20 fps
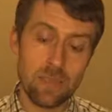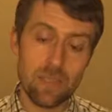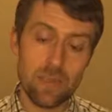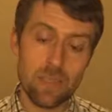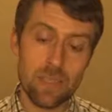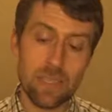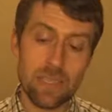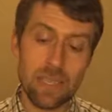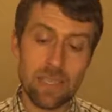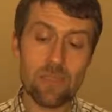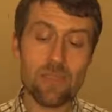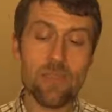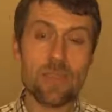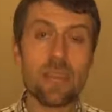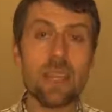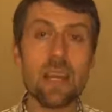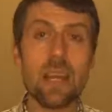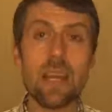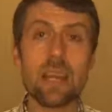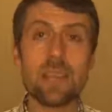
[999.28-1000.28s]

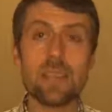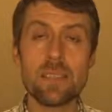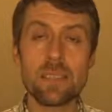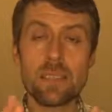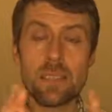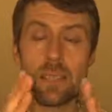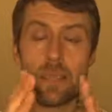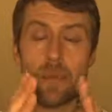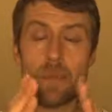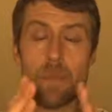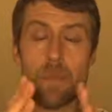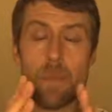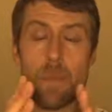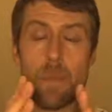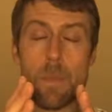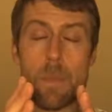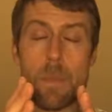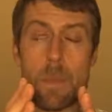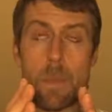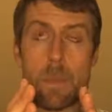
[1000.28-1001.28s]
centralized,
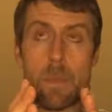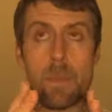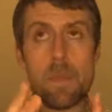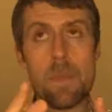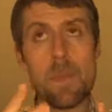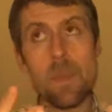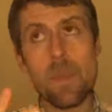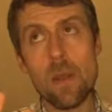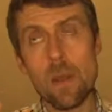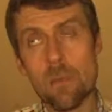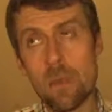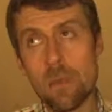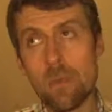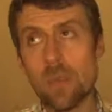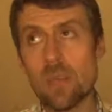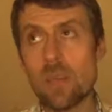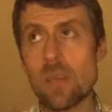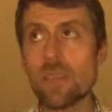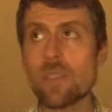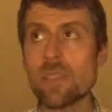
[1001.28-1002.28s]
not maybe
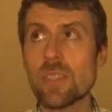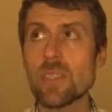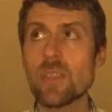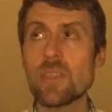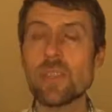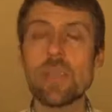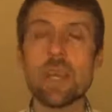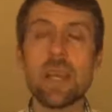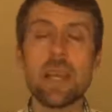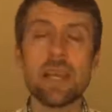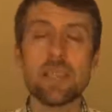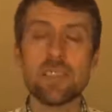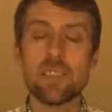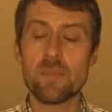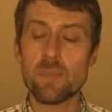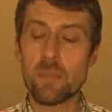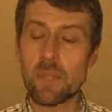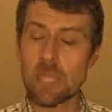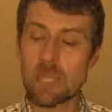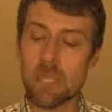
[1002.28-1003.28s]
not centralized,
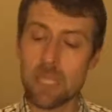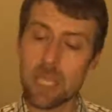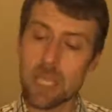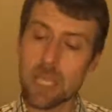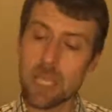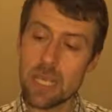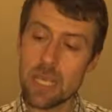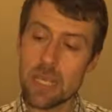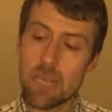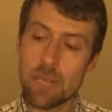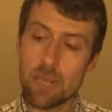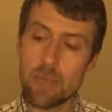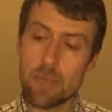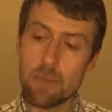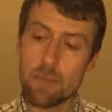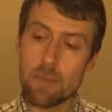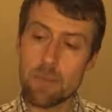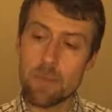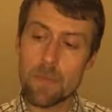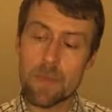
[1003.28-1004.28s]
but
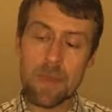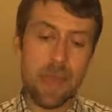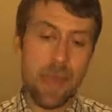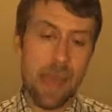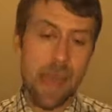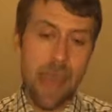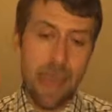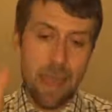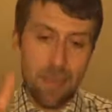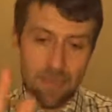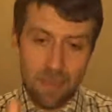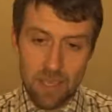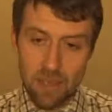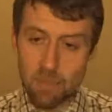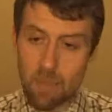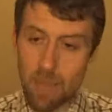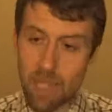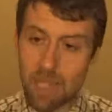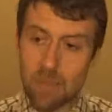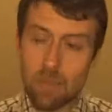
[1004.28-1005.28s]
having
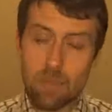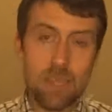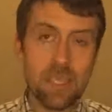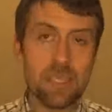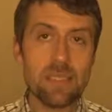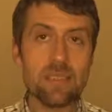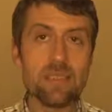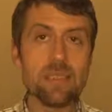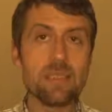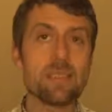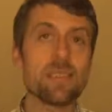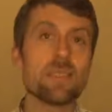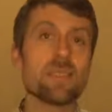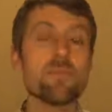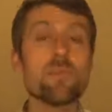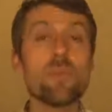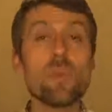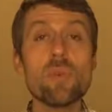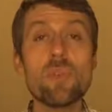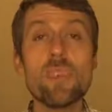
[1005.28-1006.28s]
many businesses
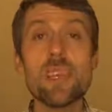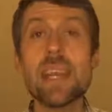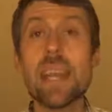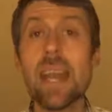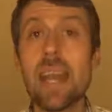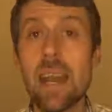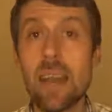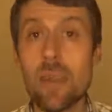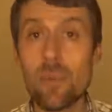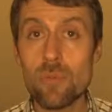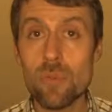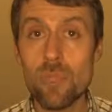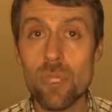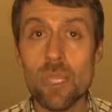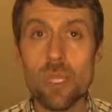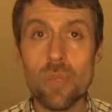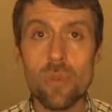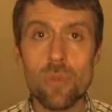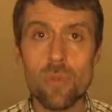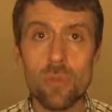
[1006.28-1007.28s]
moving out
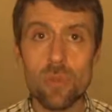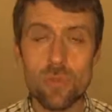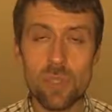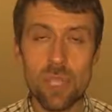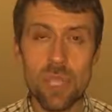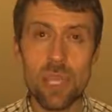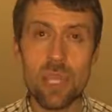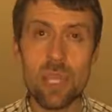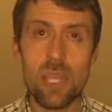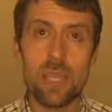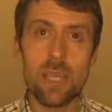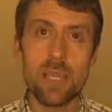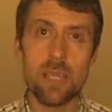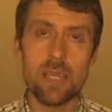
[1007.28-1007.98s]
to the